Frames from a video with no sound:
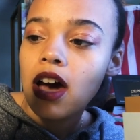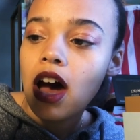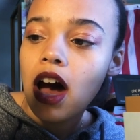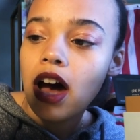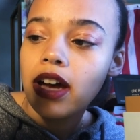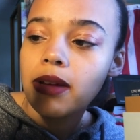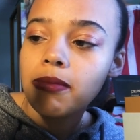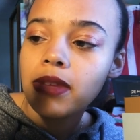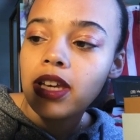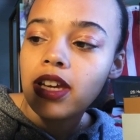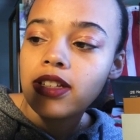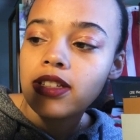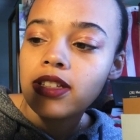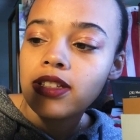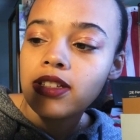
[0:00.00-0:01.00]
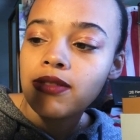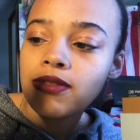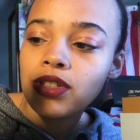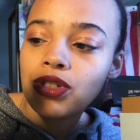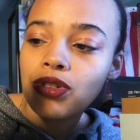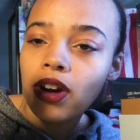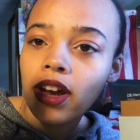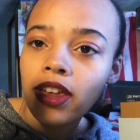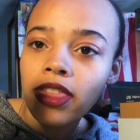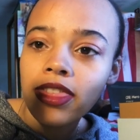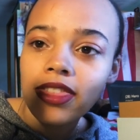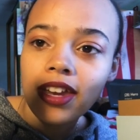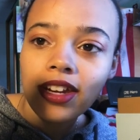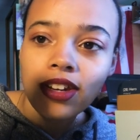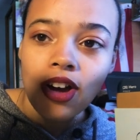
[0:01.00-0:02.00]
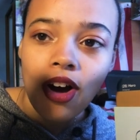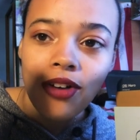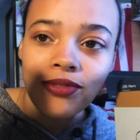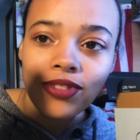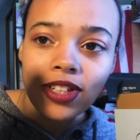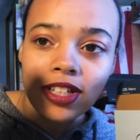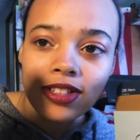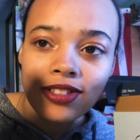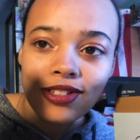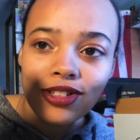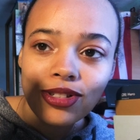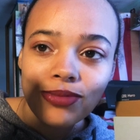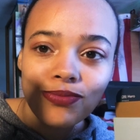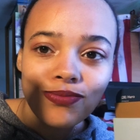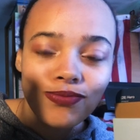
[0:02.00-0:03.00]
I am the essence of strength and confidence.